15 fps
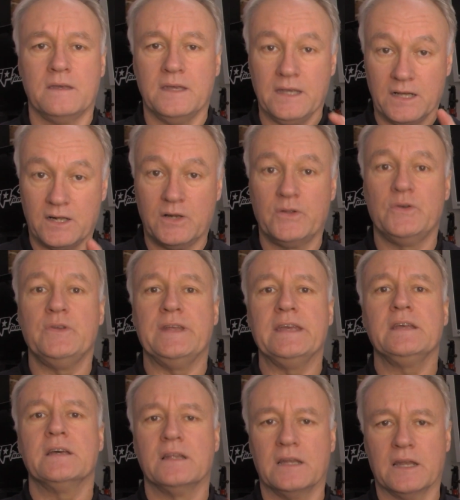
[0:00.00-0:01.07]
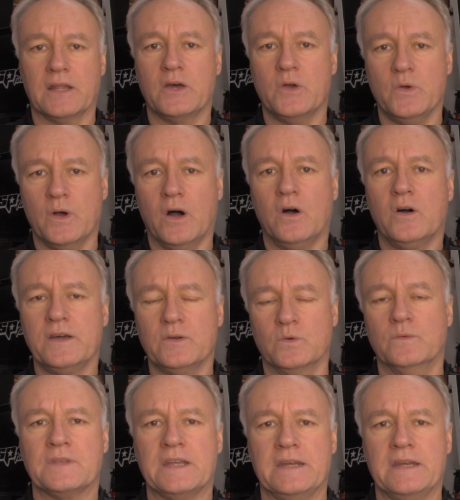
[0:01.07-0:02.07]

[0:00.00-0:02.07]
including low idle.